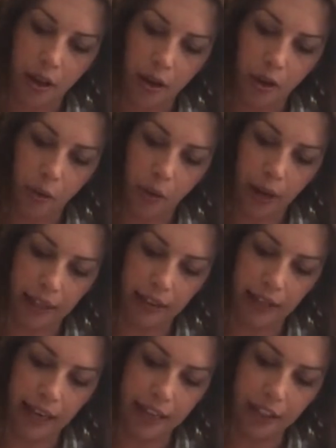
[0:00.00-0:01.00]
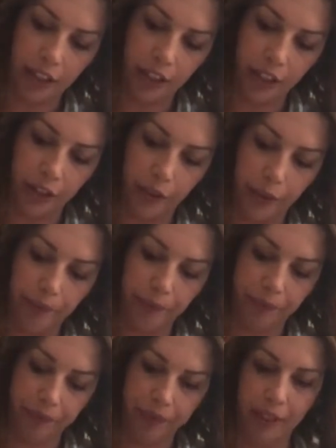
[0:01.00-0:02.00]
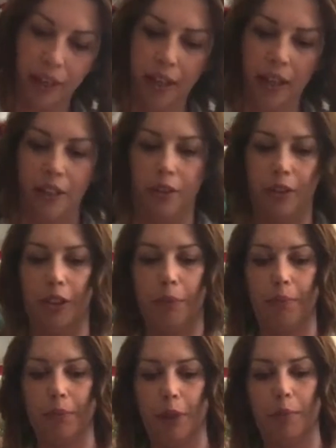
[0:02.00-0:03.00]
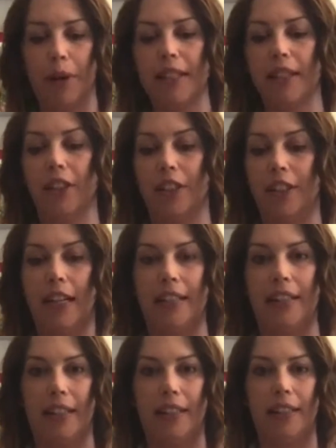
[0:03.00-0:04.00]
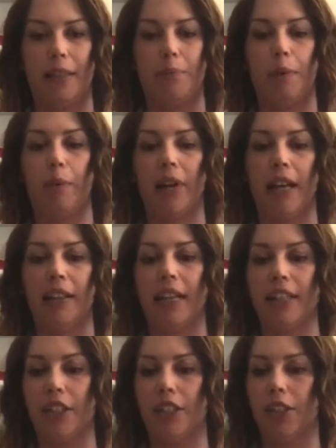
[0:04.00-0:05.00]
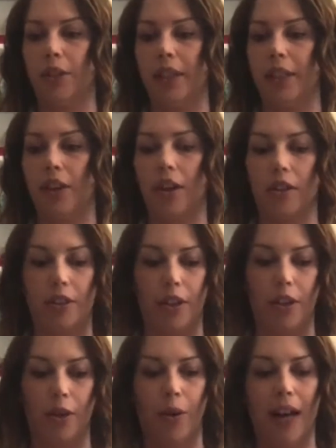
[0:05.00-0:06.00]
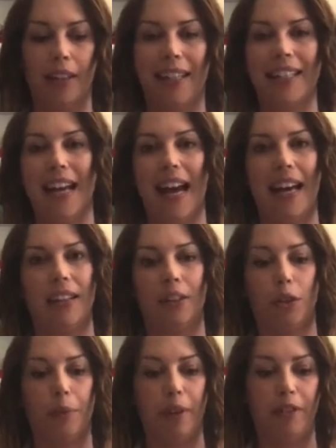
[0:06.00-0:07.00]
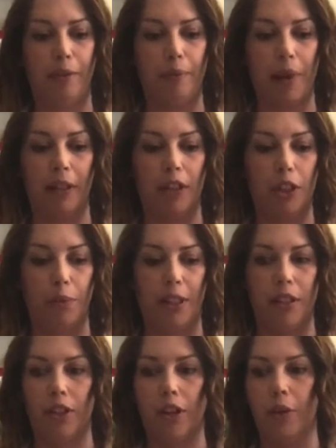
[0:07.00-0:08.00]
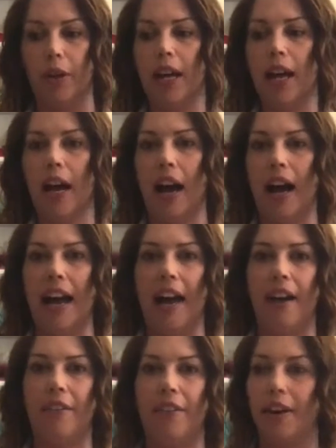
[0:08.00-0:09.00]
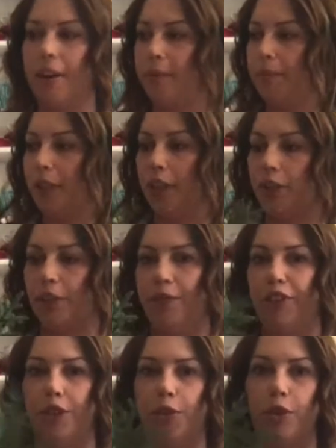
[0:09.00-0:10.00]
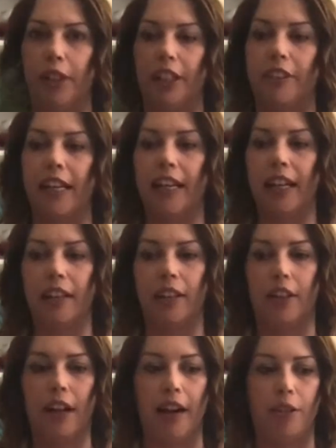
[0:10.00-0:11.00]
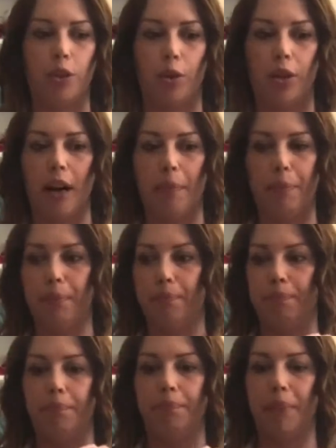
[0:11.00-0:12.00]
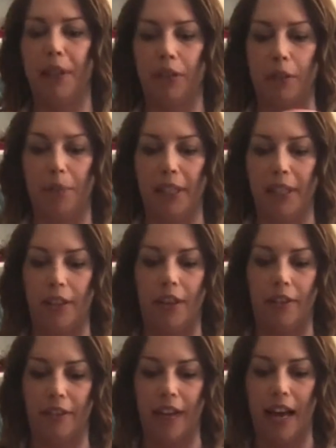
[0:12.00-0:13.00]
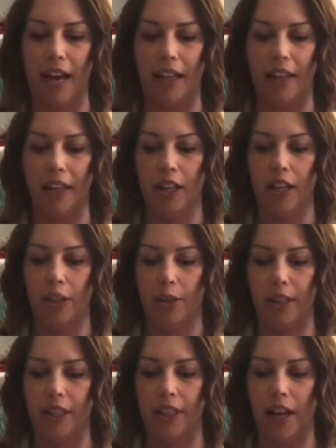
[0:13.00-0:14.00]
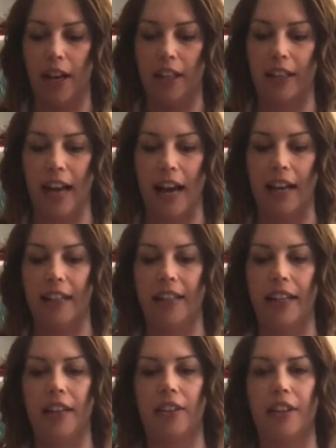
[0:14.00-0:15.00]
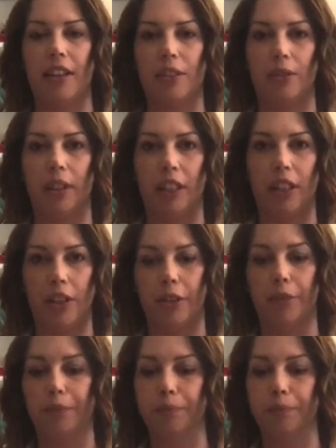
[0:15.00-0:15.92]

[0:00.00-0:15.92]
what I like to do, so your present looks nice like this, but what I like to do is also I like to add a little bit of embellishment. So I have some faux greenery I got at the craft store. I peeled a piece off that. You could tuck that in there. That's really cute.